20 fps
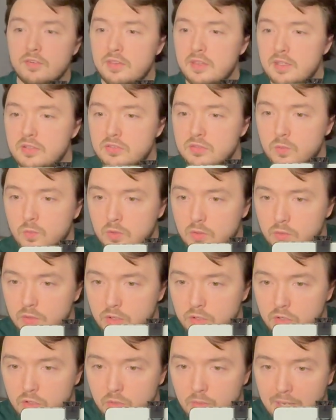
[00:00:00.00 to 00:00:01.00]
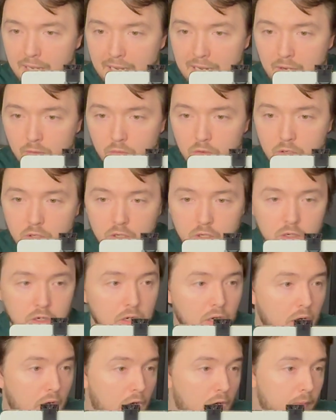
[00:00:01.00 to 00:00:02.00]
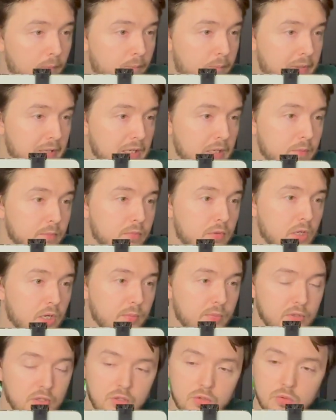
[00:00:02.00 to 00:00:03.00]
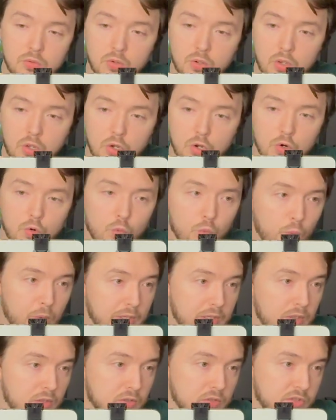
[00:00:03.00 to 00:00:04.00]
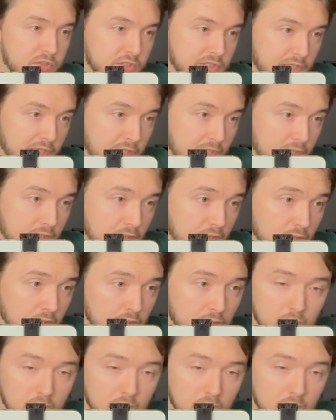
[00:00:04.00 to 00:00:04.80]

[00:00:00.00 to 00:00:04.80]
this, we're going to do our um, BMW render scene,